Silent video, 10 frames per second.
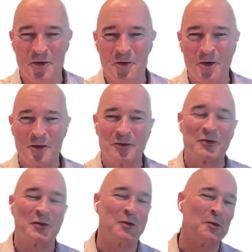through
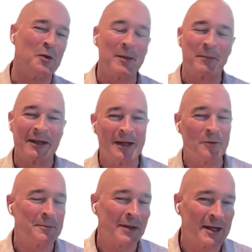to hip and knee
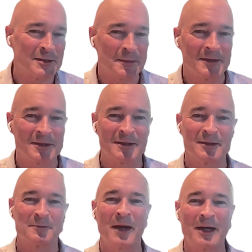
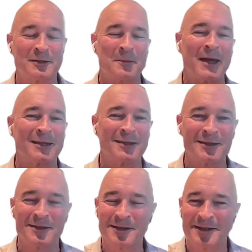replacements,
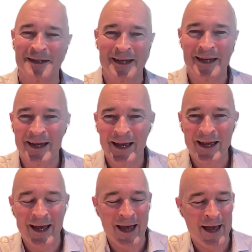pacemakers,
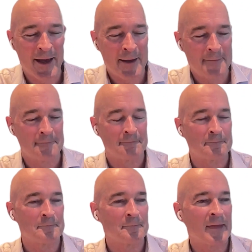
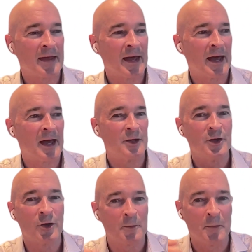
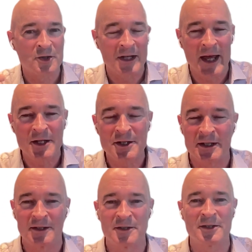
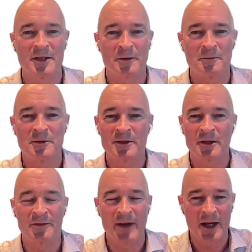neuromodulation, so
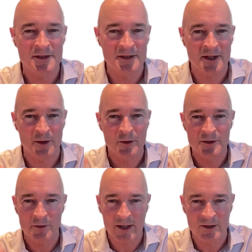devices that are
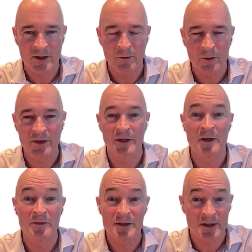interacting with the
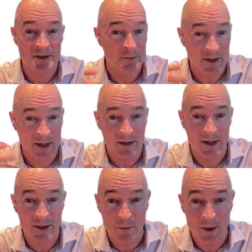nervous system
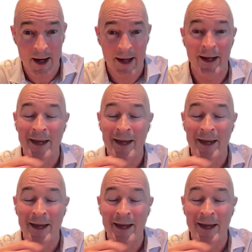and the brain,